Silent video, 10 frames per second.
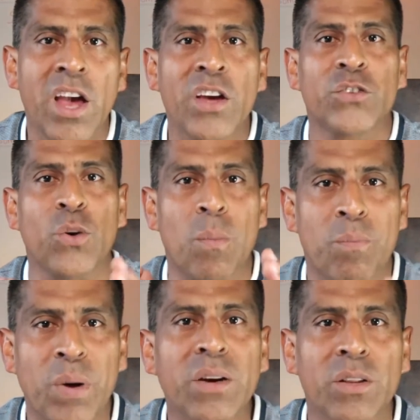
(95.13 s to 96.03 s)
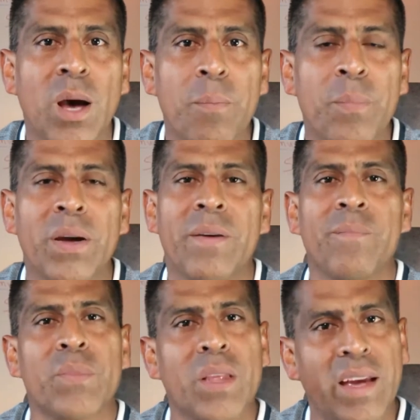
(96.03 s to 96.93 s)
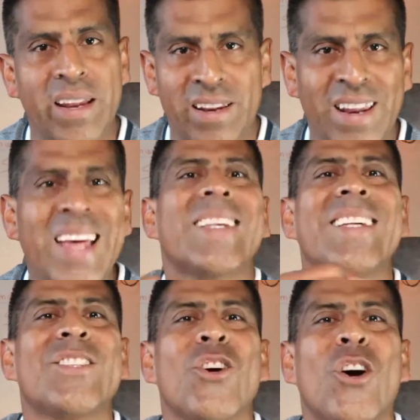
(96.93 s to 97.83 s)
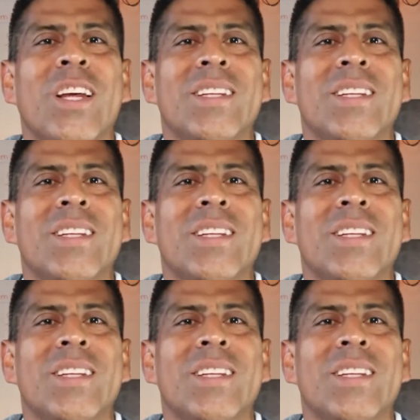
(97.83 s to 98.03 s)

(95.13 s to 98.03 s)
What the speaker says: So buckle up, let's get started.